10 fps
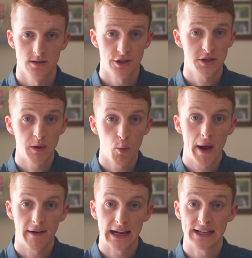So just be
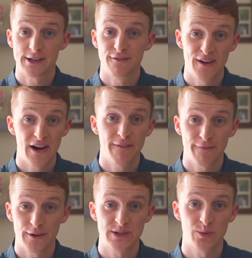wary on your very
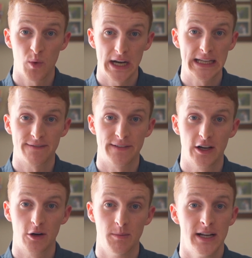first wedding
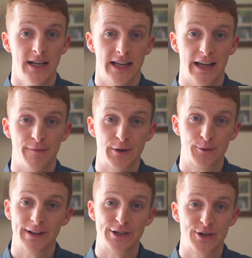film if you're
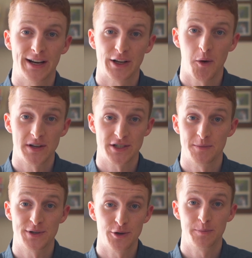really trying to go with
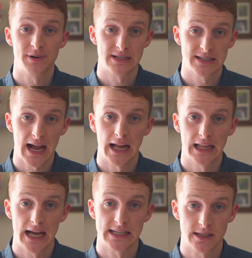some super
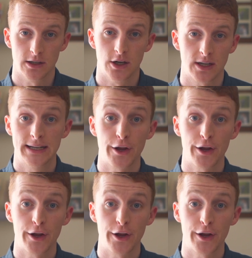stylized look.